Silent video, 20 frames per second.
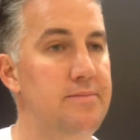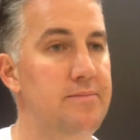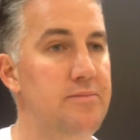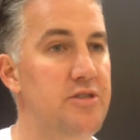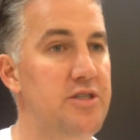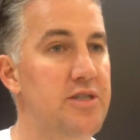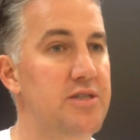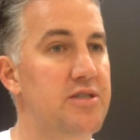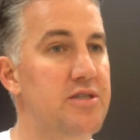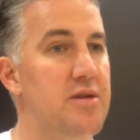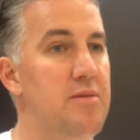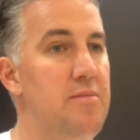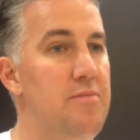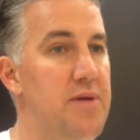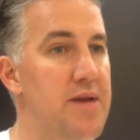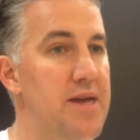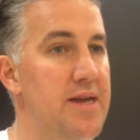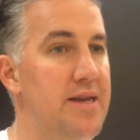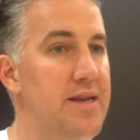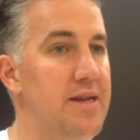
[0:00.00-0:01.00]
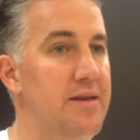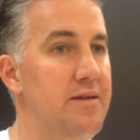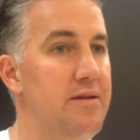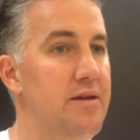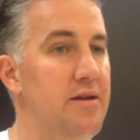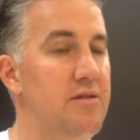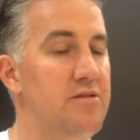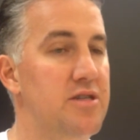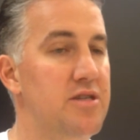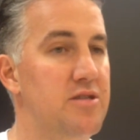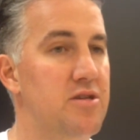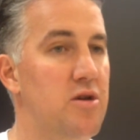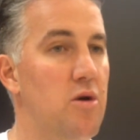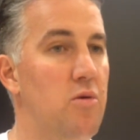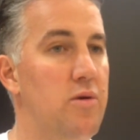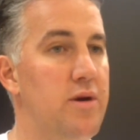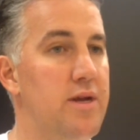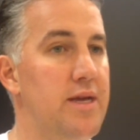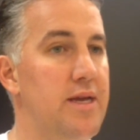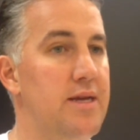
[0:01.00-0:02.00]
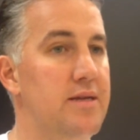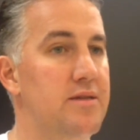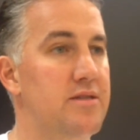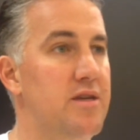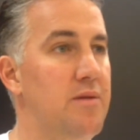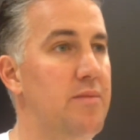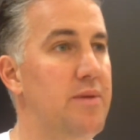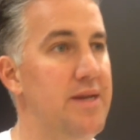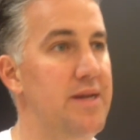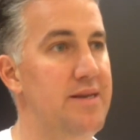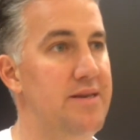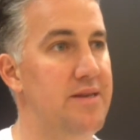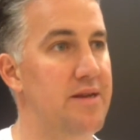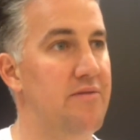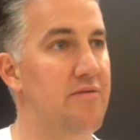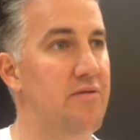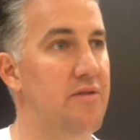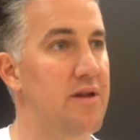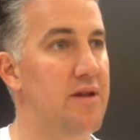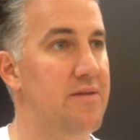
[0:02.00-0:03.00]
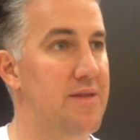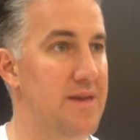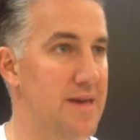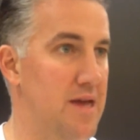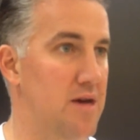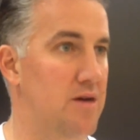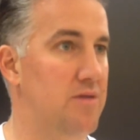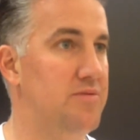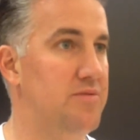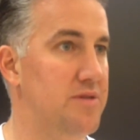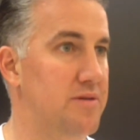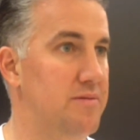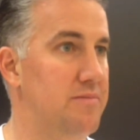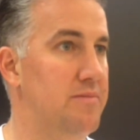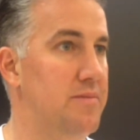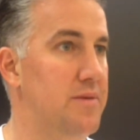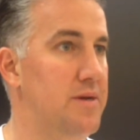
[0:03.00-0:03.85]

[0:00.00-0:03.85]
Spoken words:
Just competing, you know, just going against somebody different, I think helps them.